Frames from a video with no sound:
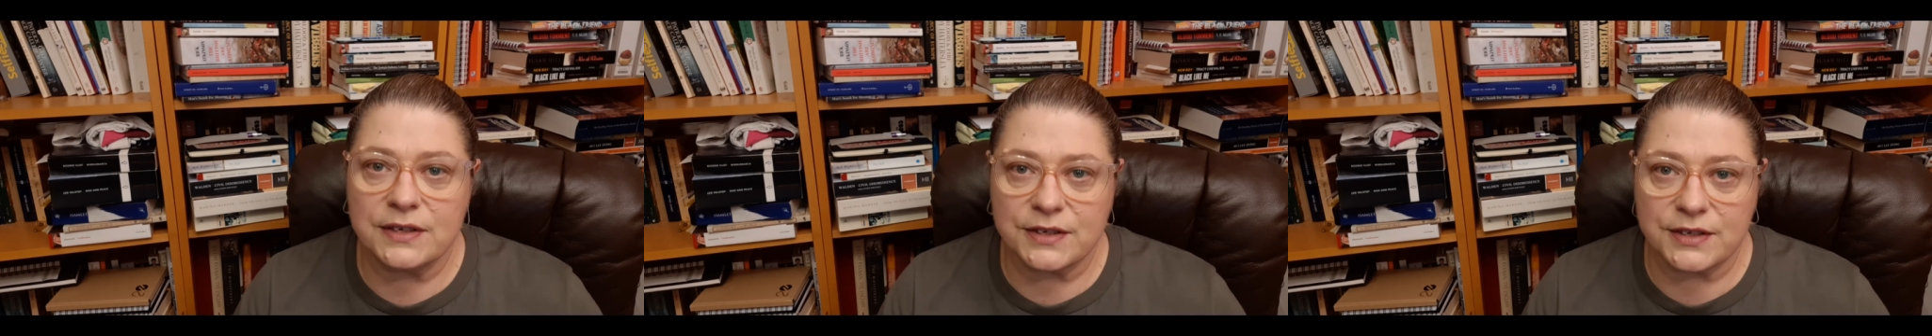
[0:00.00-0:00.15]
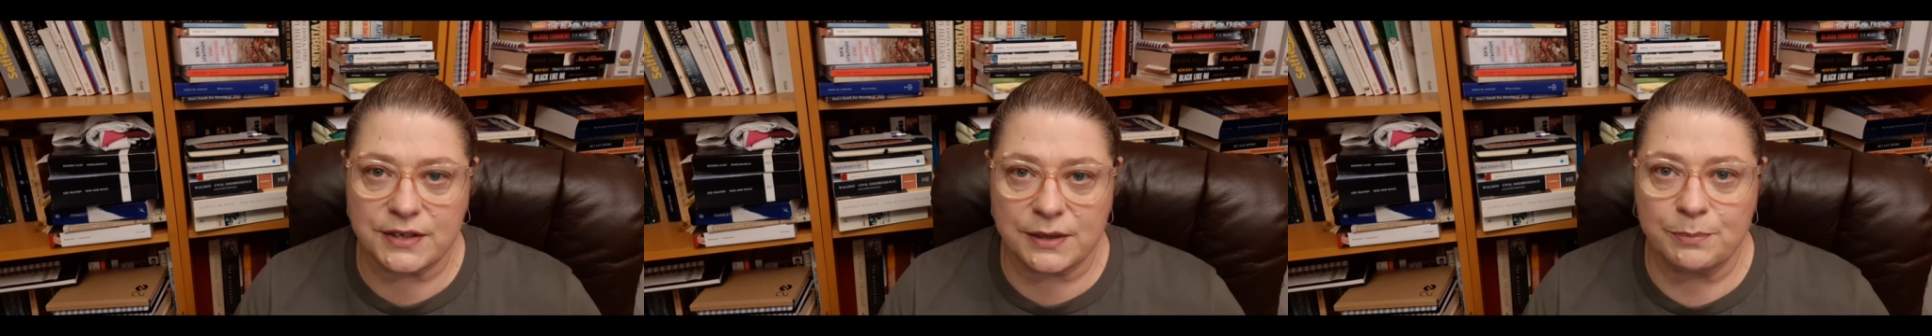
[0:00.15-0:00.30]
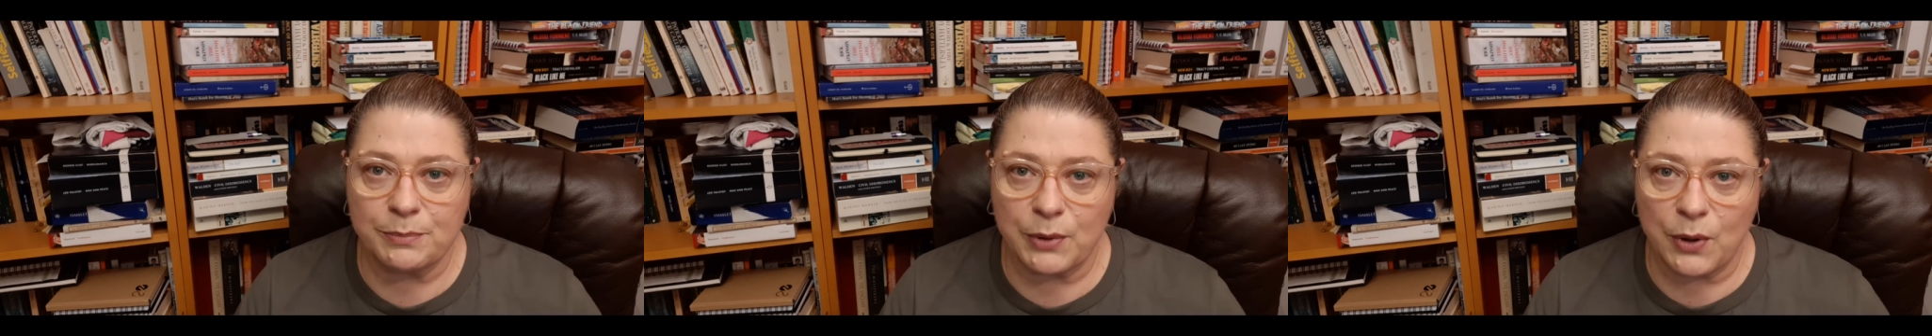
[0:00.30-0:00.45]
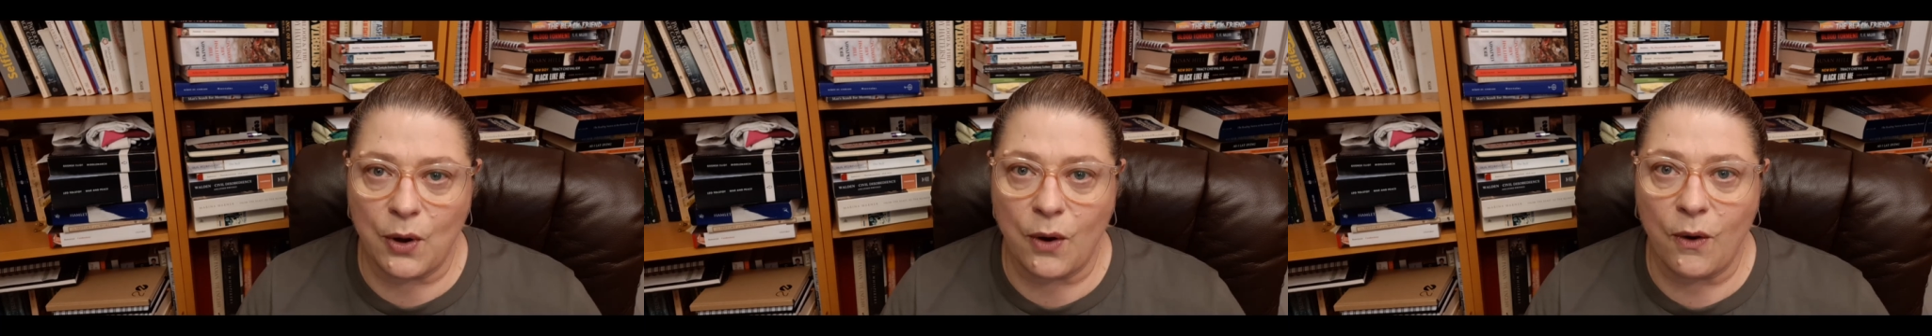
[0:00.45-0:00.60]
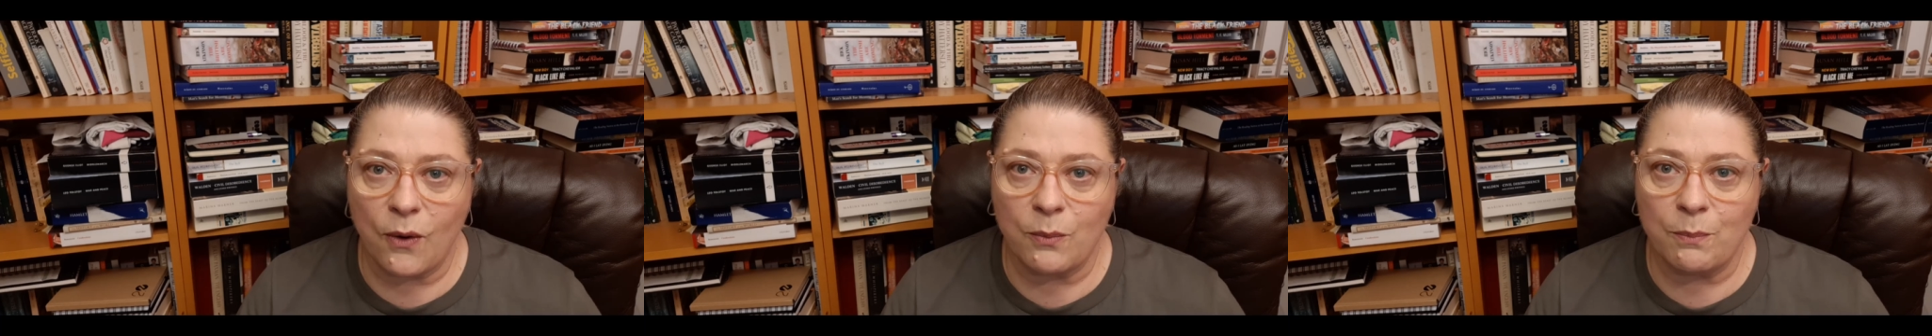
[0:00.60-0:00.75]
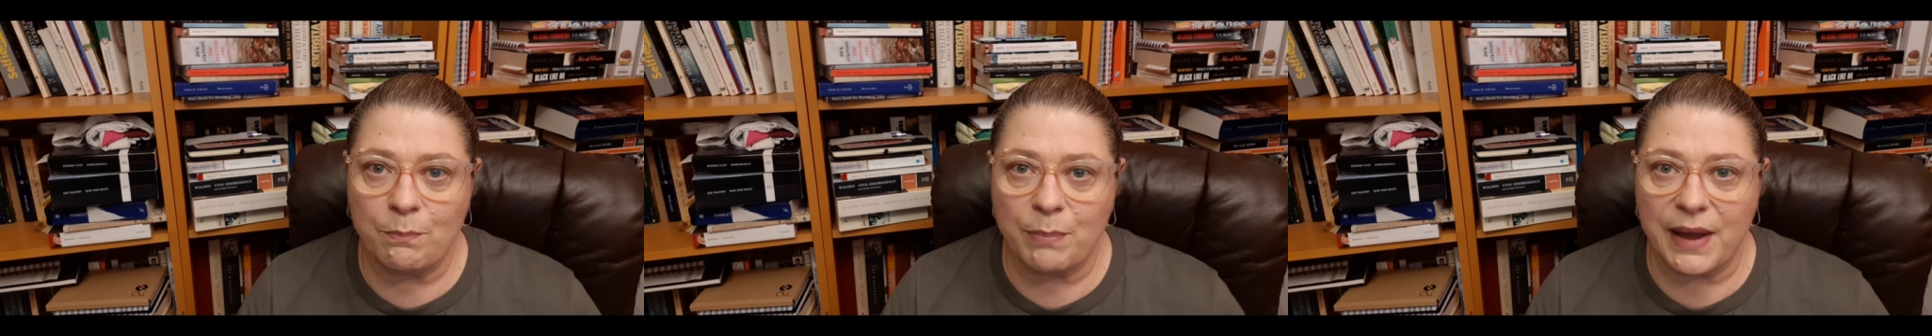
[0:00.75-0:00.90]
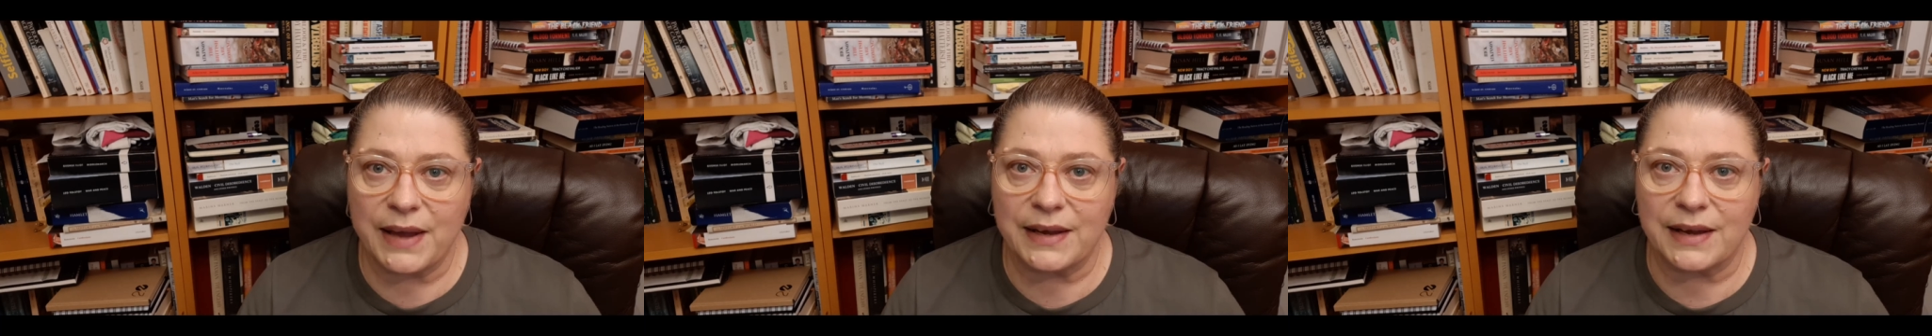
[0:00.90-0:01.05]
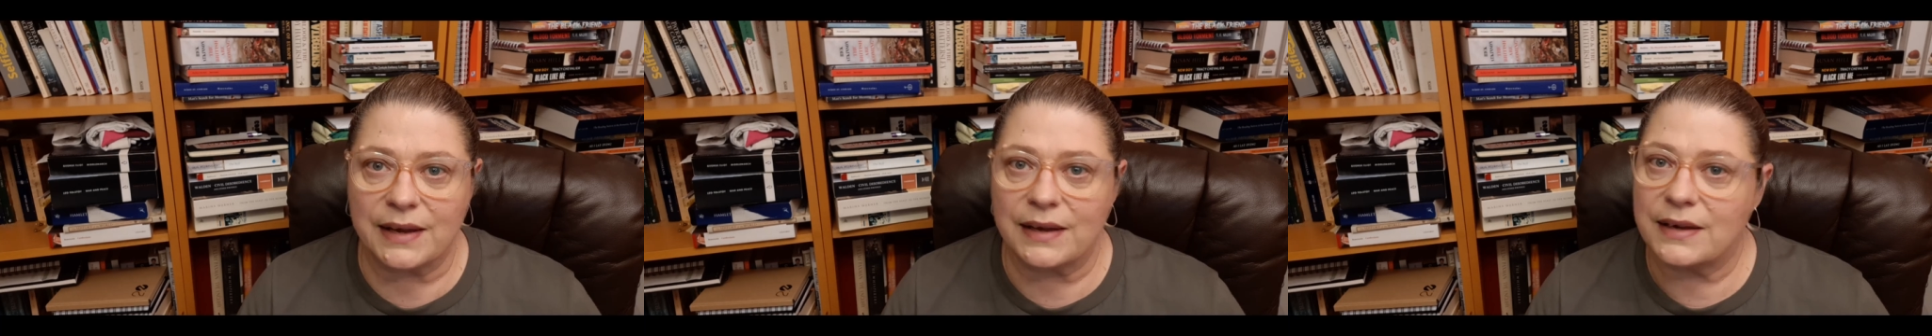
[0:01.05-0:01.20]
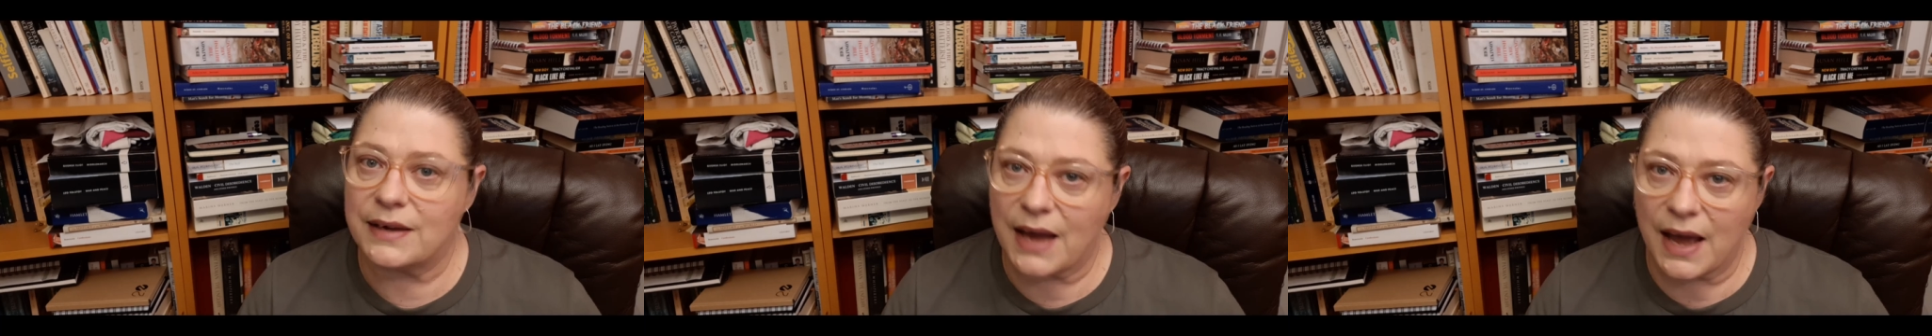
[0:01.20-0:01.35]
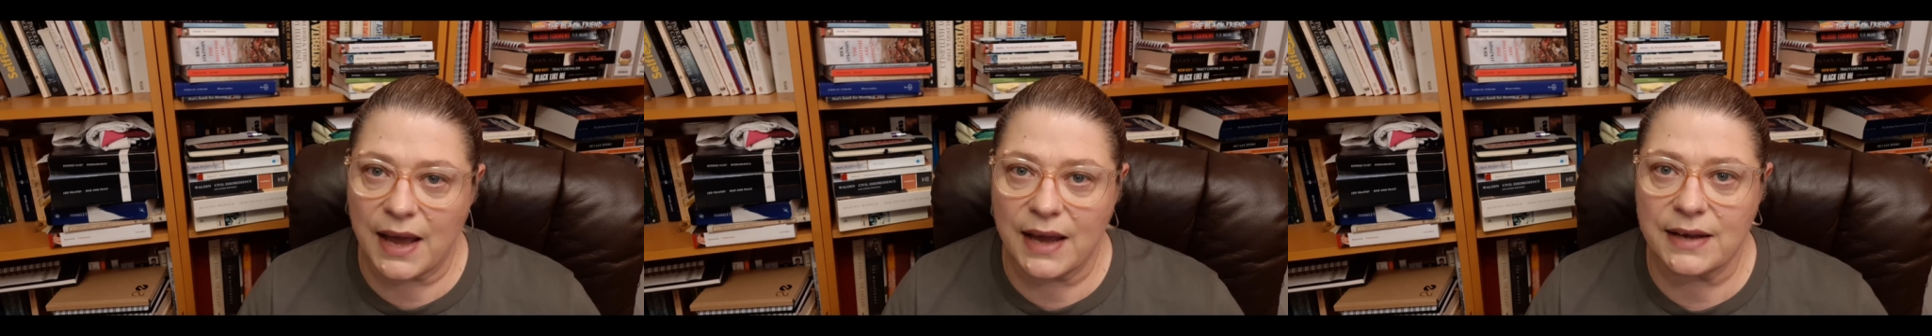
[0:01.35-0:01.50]
simple home
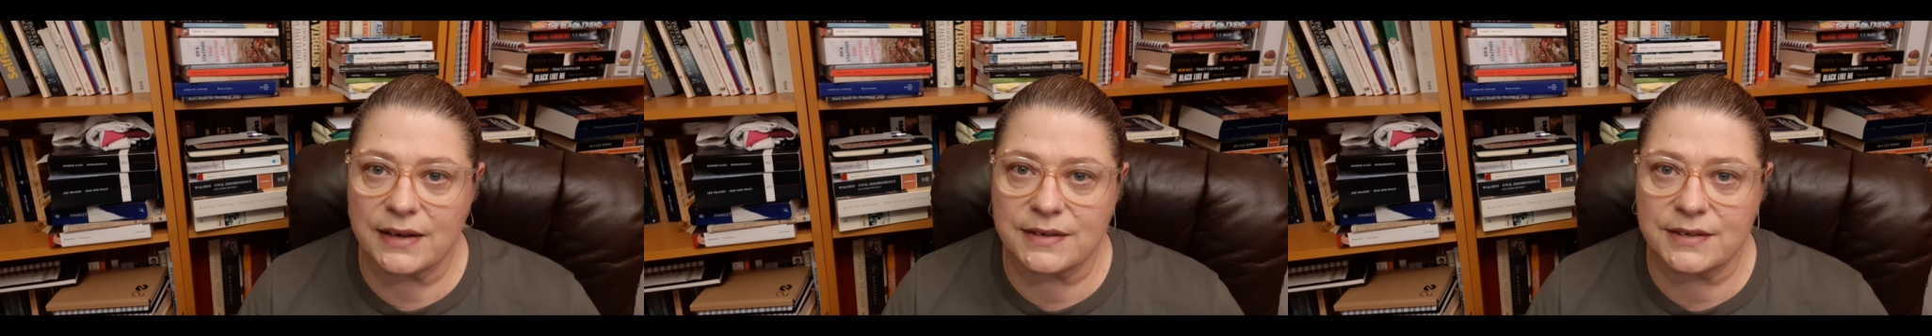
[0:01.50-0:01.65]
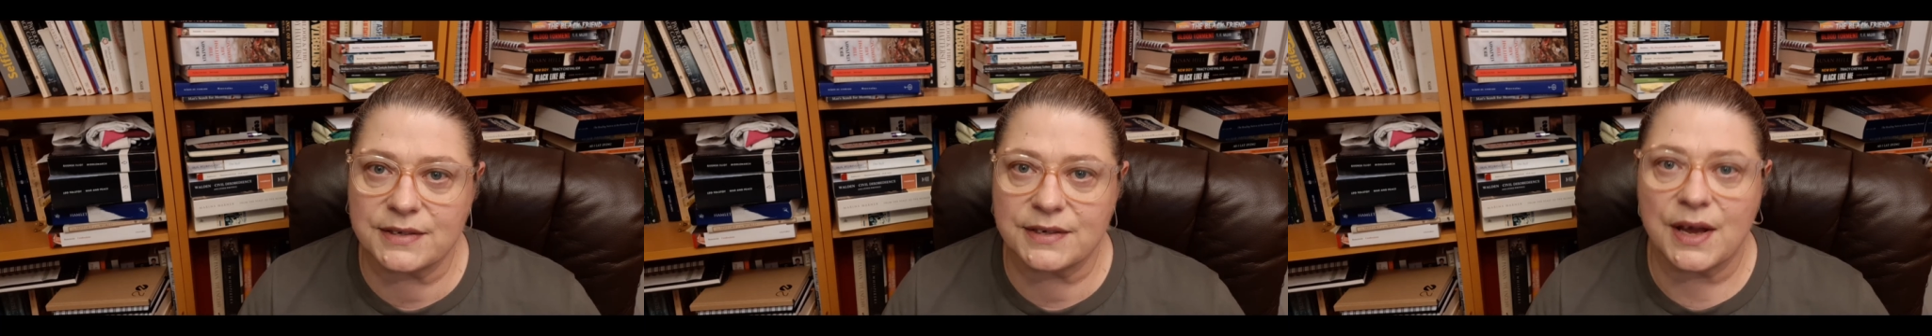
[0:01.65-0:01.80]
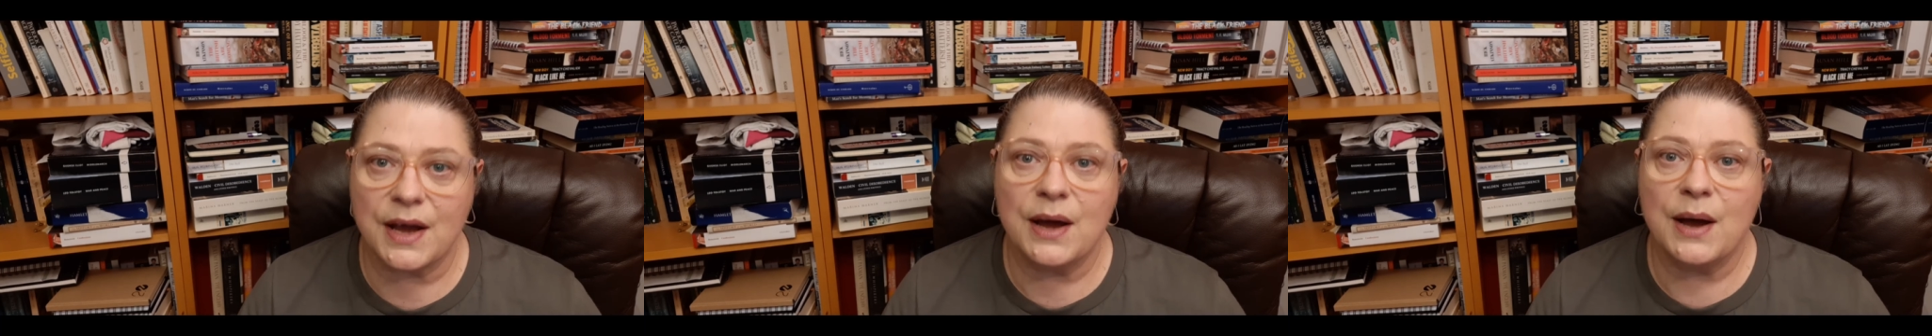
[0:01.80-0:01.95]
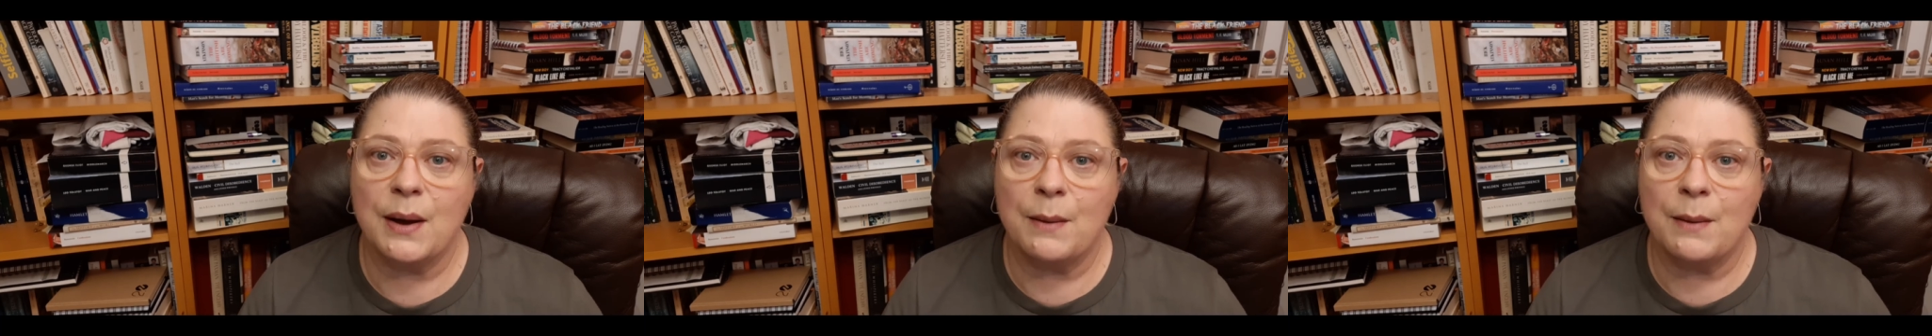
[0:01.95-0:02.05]
baking: cakes,